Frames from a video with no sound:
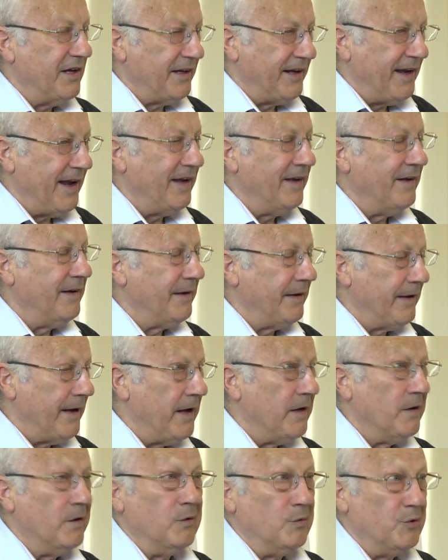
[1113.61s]
again and
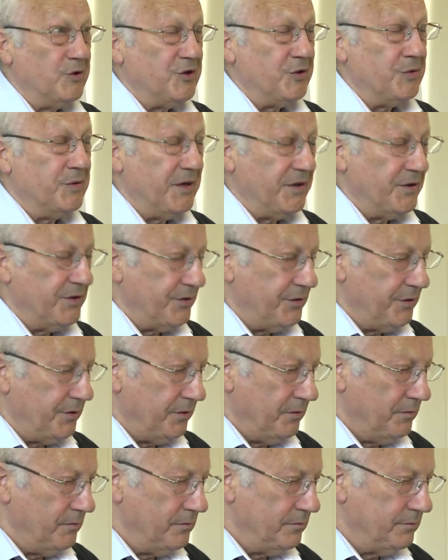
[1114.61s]
again, which you need to
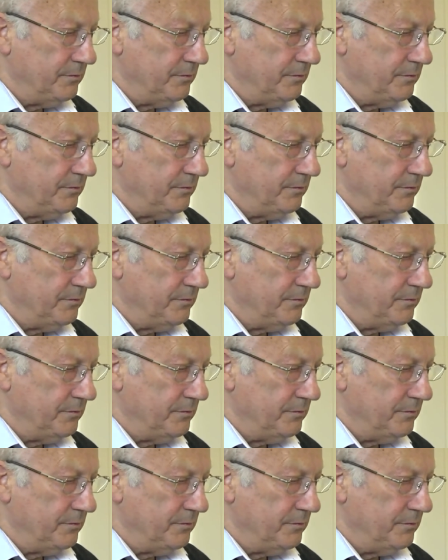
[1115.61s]
do.